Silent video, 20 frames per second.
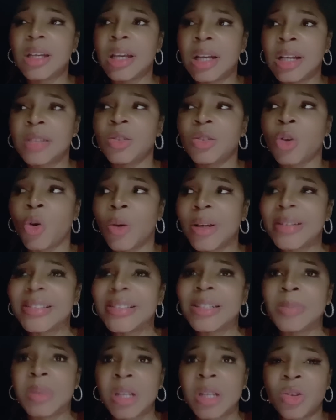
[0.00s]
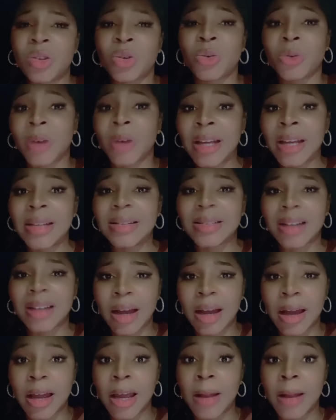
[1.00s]
it is going to be the right
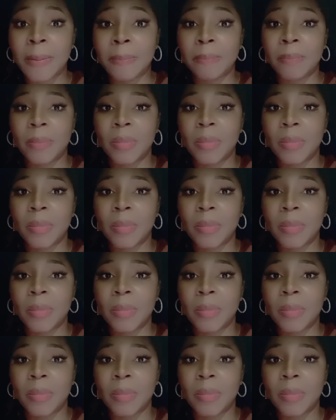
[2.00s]
time.